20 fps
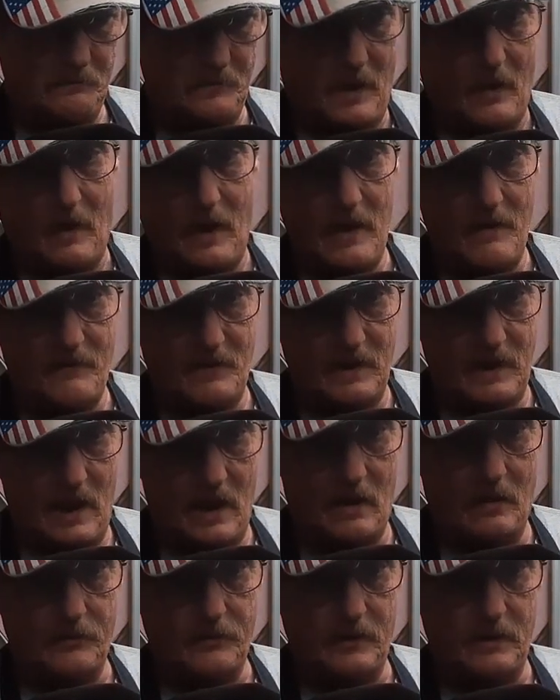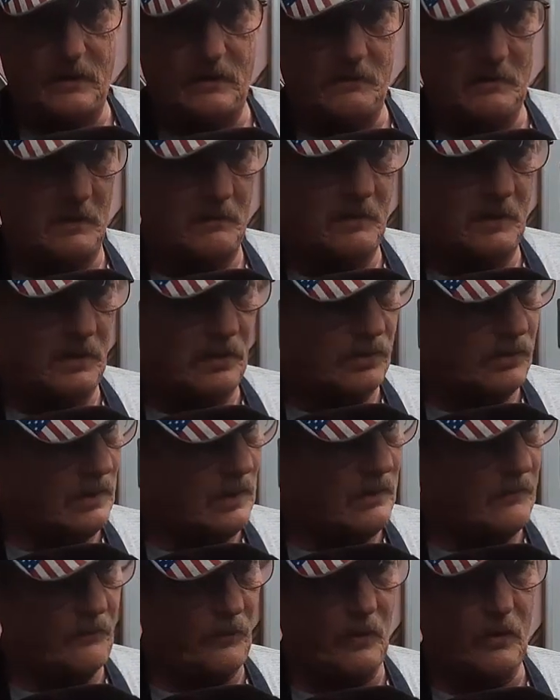Now, I haven't held him, I'm going to
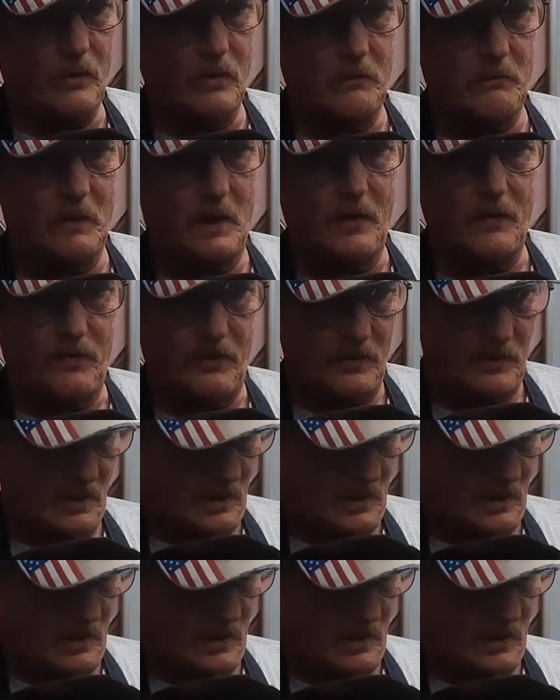say, for a good month.